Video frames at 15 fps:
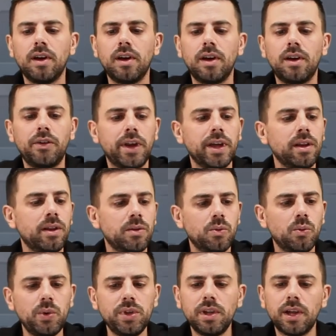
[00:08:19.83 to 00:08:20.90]
rail
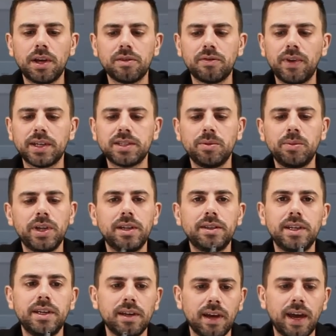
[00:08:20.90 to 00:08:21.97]
with a lot of
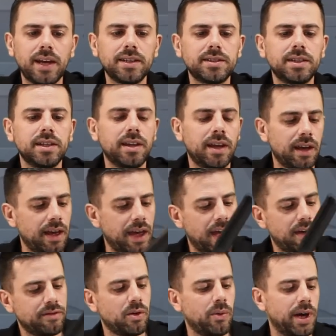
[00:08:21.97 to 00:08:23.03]
flexibility and still
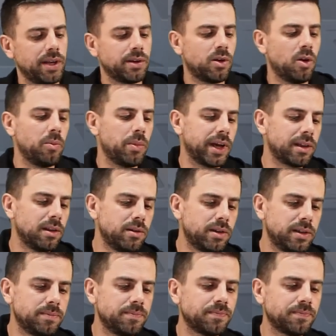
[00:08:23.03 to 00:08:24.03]
have quite a compact look.